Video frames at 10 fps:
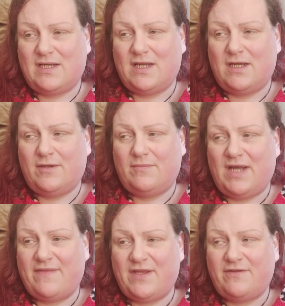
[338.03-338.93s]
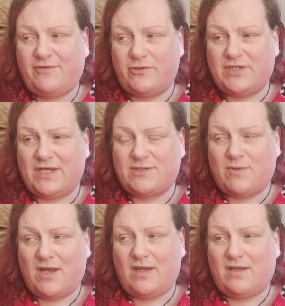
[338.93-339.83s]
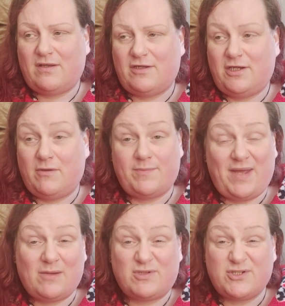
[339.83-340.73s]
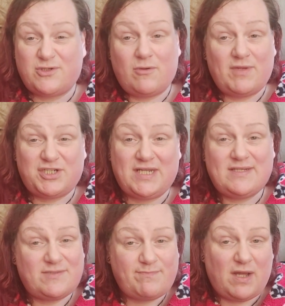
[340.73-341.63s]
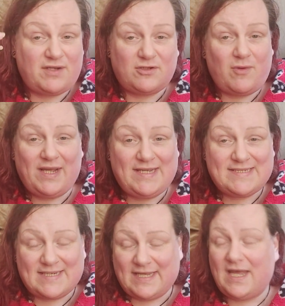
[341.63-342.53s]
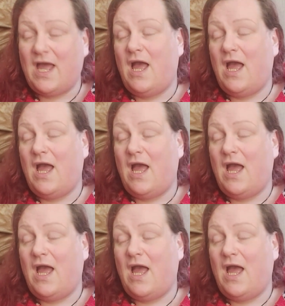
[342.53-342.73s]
and then a few days where, you know, I'd be able to do up my jeans button quite easily,